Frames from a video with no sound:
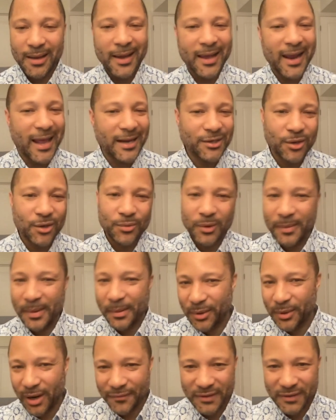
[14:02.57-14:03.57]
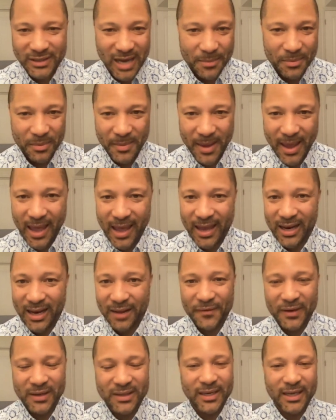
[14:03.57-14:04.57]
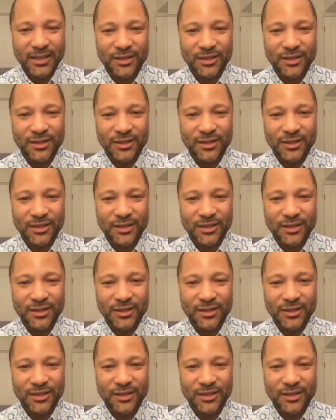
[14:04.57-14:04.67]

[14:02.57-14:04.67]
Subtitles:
And I don't remember off the top of my head if it's a